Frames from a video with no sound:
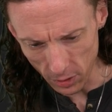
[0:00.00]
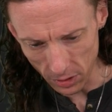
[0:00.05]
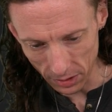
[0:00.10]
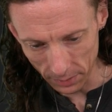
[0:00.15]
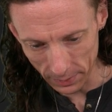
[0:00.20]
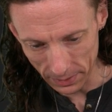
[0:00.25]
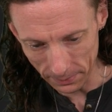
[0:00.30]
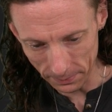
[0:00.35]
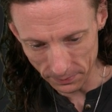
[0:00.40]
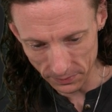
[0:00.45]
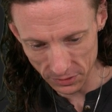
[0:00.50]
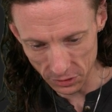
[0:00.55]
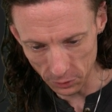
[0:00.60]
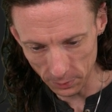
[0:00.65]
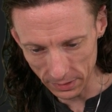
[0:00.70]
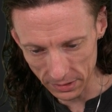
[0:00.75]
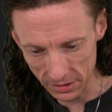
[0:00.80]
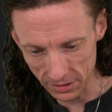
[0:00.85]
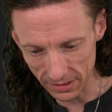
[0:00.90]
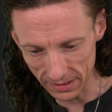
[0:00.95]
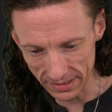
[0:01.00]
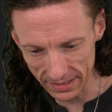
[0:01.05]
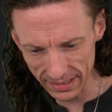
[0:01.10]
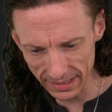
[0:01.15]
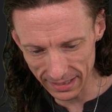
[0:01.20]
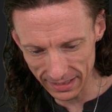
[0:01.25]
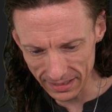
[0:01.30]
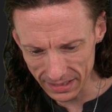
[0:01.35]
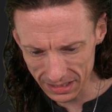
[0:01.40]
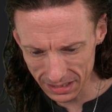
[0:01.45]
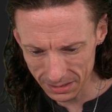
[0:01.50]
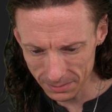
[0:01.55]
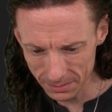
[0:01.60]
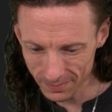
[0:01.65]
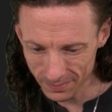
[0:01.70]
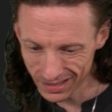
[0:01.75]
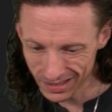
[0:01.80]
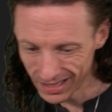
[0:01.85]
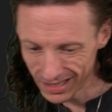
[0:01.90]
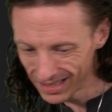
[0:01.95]
Let me zoom in so you can see this.
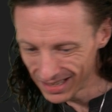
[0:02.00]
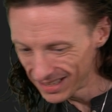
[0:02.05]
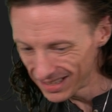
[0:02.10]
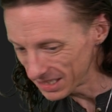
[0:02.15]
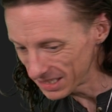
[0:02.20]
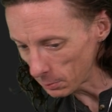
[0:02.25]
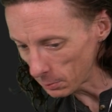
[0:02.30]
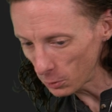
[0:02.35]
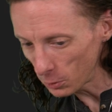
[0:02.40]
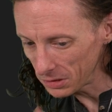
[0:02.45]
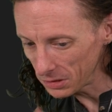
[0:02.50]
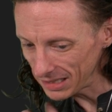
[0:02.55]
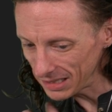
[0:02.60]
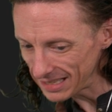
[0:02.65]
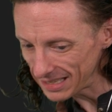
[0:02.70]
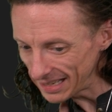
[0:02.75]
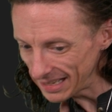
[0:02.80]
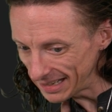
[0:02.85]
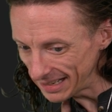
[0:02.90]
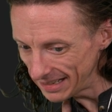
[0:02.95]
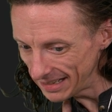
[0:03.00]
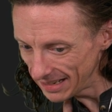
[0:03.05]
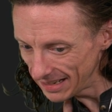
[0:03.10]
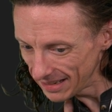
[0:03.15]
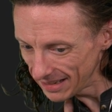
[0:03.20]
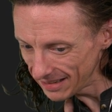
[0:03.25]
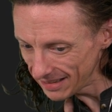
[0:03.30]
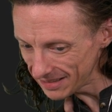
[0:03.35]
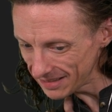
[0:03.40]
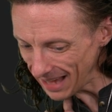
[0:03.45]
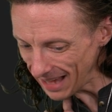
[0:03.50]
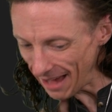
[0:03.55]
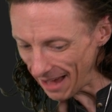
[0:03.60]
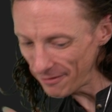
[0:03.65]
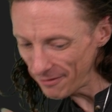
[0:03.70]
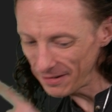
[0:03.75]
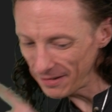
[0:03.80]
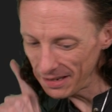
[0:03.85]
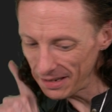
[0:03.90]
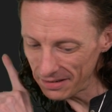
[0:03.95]
Some will
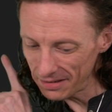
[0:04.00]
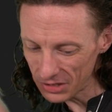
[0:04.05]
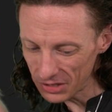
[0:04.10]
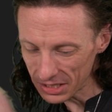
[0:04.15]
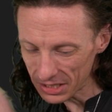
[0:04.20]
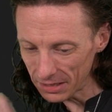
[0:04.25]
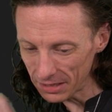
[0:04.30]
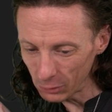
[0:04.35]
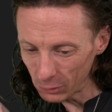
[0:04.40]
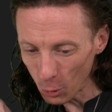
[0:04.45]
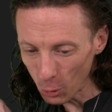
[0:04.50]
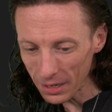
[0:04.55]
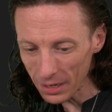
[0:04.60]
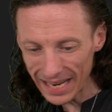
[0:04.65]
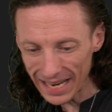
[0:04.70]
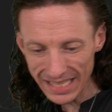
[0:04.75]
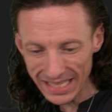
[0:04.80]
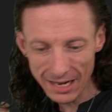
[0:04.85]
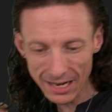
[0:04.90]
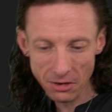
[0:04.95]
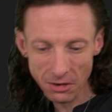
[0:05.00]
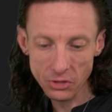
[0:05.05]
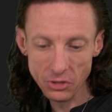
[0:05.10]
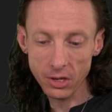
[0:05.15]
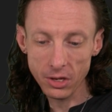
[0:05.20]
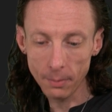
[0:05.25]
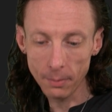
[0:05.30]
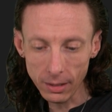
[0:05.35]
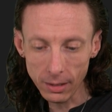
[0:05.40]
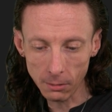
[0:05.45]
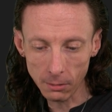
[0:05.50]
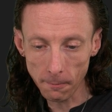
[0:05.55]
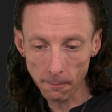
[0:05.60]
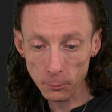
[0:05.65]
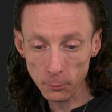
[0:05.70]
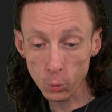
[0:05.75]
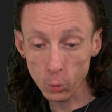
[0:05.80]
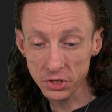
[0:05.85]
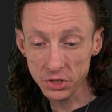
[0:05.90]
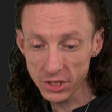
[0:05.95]
have just a lowercase character in the middle,
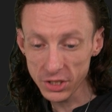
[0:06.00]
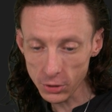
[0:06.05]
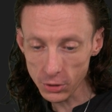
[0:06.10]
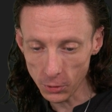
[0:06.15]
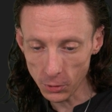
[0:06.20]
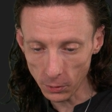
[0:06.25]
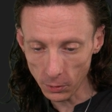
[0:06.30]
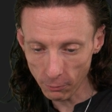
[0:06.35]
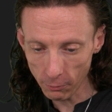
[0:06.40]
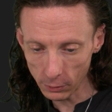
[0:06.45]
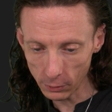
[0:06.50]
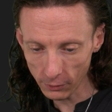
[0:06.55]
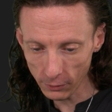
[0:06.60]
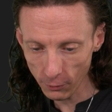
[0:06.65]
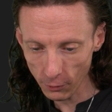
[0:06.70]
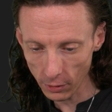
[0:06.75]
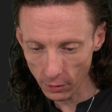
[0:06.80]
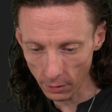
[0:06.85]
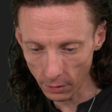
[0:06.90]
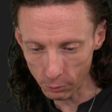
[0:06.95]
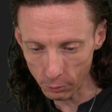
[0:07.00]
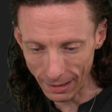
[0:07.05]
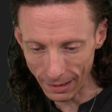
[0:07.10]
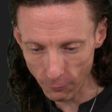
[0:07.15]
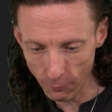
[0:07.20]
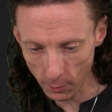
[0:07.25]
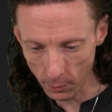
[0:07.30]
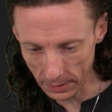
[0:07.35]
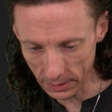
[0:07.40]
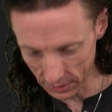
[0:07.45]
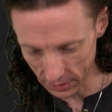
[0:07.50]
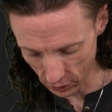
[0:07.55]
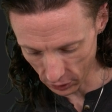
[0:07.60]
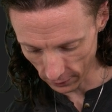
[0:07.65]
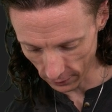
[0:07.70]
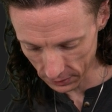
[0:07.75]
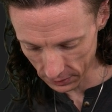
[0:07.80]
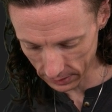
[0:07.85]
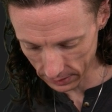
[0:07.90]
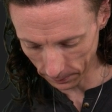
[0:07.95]
or two. If we look for platform as a
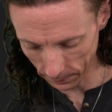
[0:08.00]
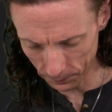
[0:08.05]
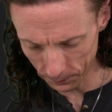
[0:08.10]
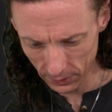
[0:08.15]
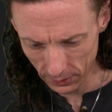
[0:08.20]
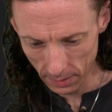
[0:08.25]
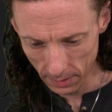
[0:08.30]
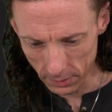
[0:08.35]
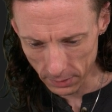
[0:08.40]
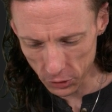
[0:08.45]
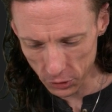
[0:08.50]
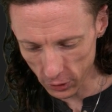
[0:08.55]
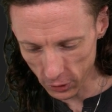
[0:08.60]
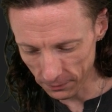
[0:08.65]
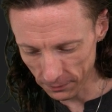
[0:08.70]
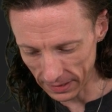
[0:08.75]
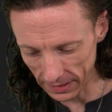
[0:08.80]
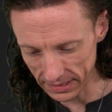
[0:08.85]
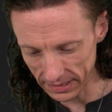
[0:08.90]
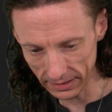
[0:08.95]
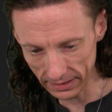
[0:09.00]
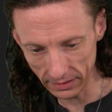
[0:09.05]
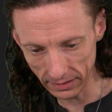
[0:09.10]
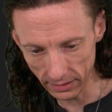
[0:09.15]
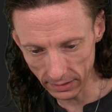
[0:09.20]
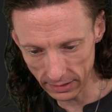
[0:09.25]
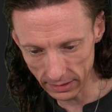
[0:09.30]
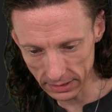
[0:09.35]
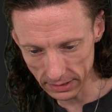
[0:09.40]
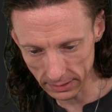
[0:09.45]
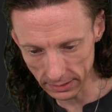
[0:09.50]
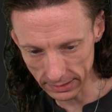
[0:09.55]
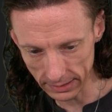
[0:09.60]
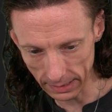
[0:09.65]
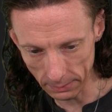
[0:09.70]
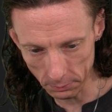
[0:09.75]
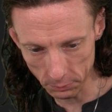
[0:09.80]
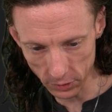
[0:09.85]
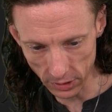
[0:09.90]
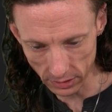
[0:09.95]
service, I'm not sure if that's in this exam
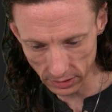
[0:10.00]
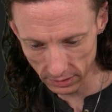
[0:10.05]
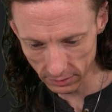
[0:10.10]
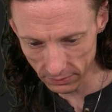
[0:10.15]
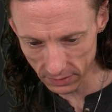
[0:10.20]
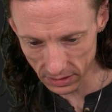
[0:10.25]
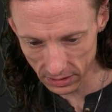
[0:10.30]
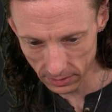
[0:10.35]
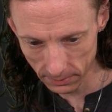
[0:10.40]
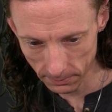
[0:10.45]
objectives.